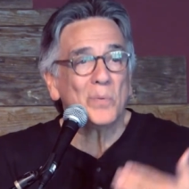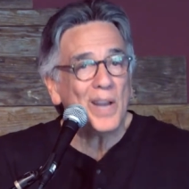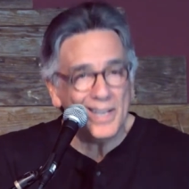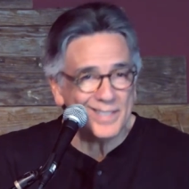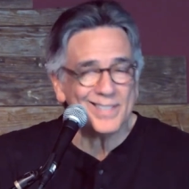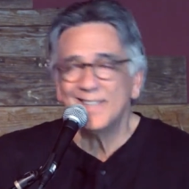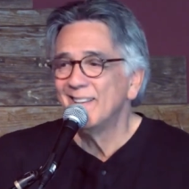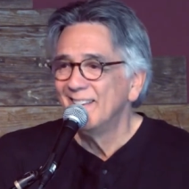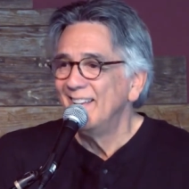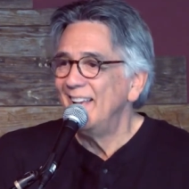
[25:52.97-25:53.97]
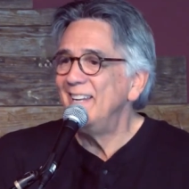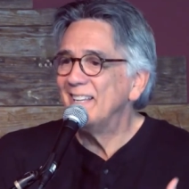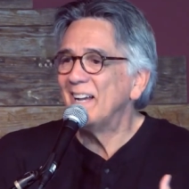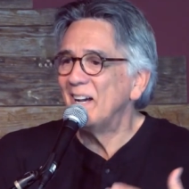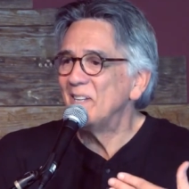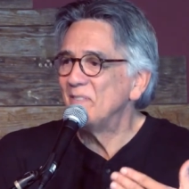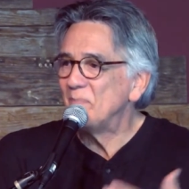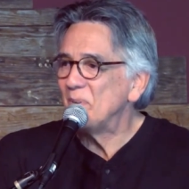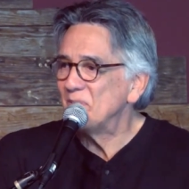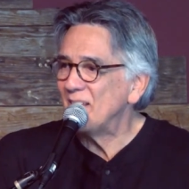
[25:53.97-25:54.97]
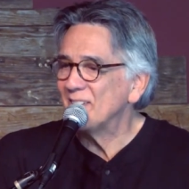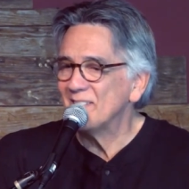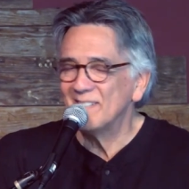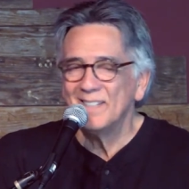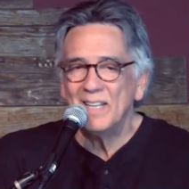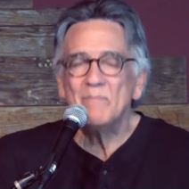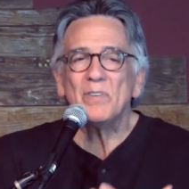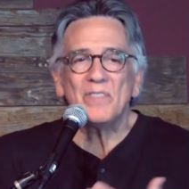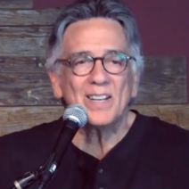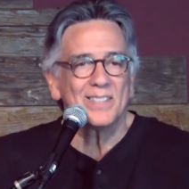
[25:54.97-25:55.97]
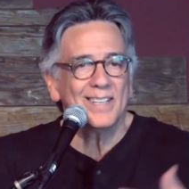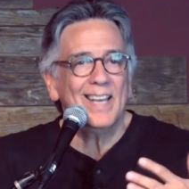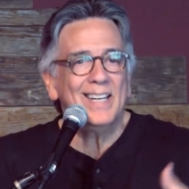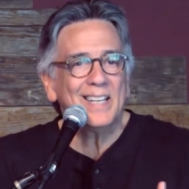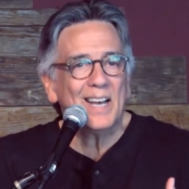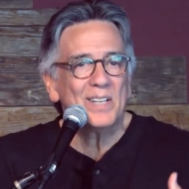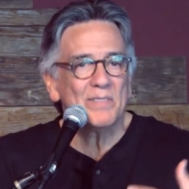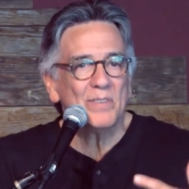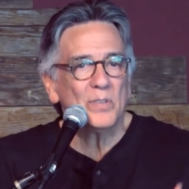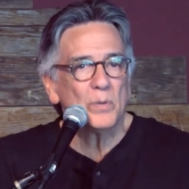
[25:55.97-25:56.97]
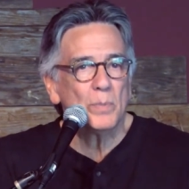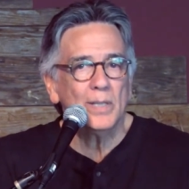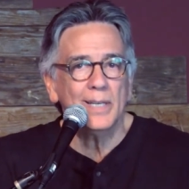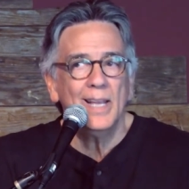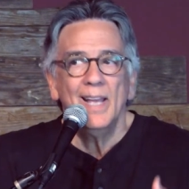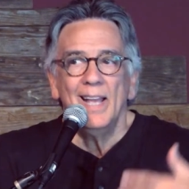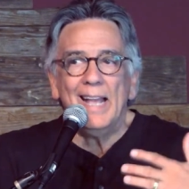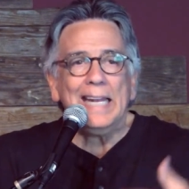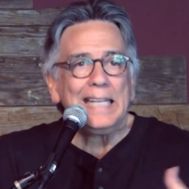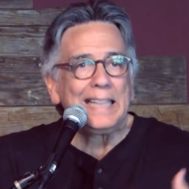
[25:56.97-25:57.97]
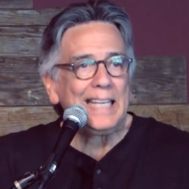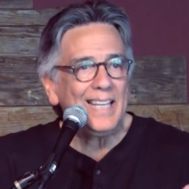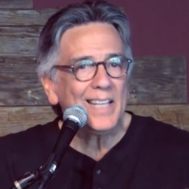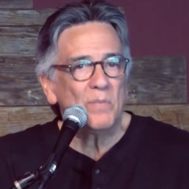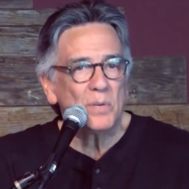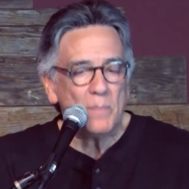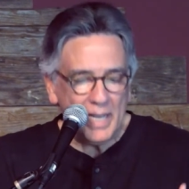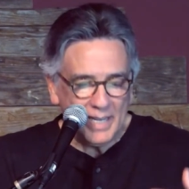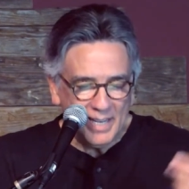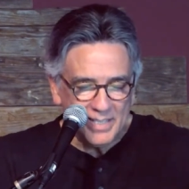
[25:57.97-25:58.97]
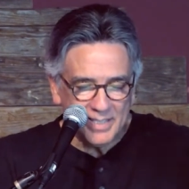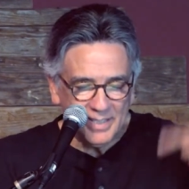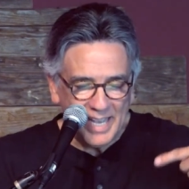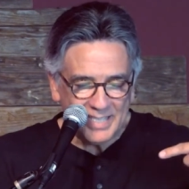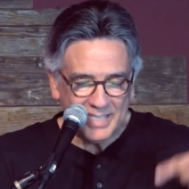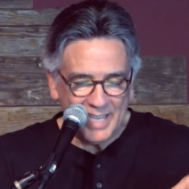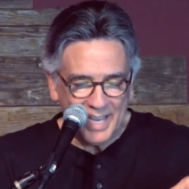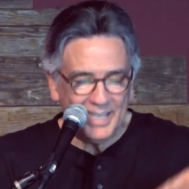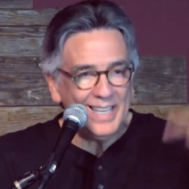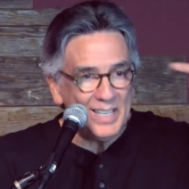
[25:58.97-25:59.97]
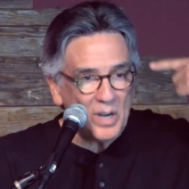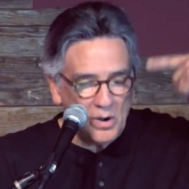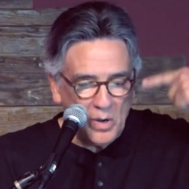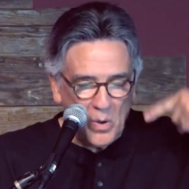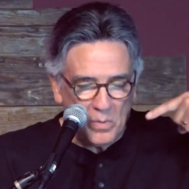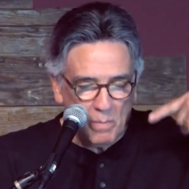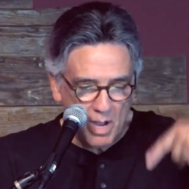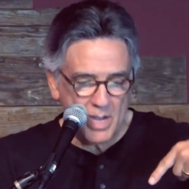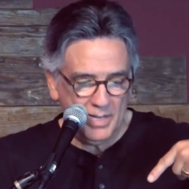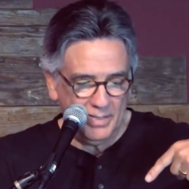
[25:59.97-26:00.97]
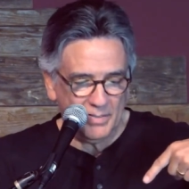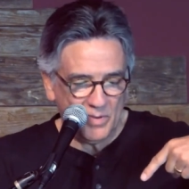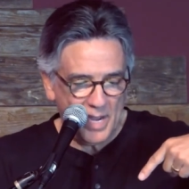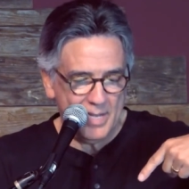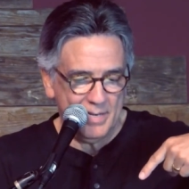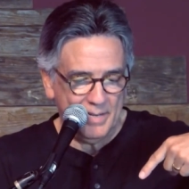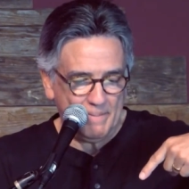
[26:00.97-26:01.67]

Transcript: erase any kind of imperfection, imperfection, any kind of vulnerability, anything that would make us less than in our own minds, right?